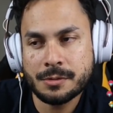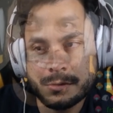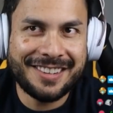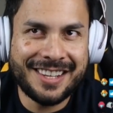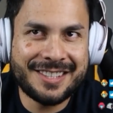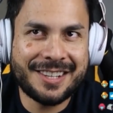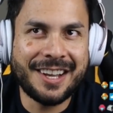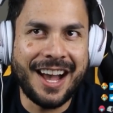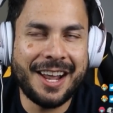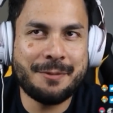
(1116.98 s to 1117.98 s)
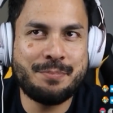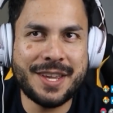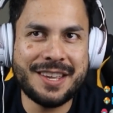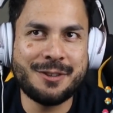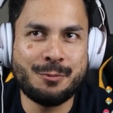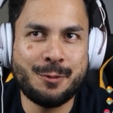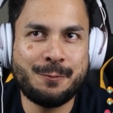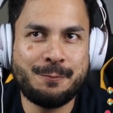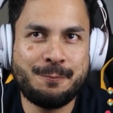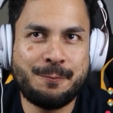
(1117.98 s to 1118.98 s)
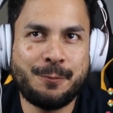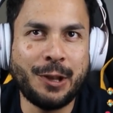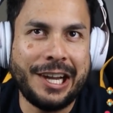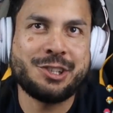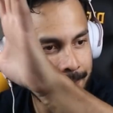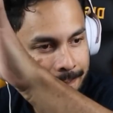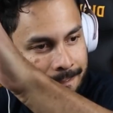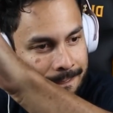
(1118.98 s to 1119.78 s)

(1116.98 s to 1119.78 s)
it's gotta be the reflection.